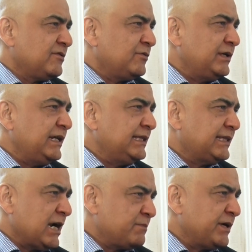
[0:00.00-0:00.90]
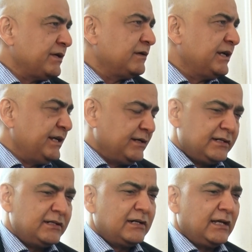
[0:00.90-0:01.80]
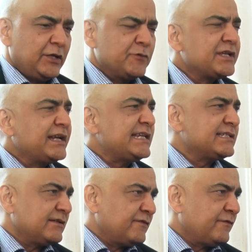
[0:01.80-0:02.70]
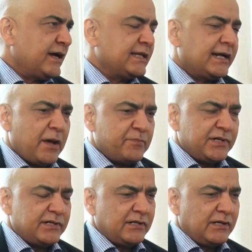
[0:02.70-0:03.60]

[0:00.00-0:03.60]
only in that particular year, and there was a reason why that happened.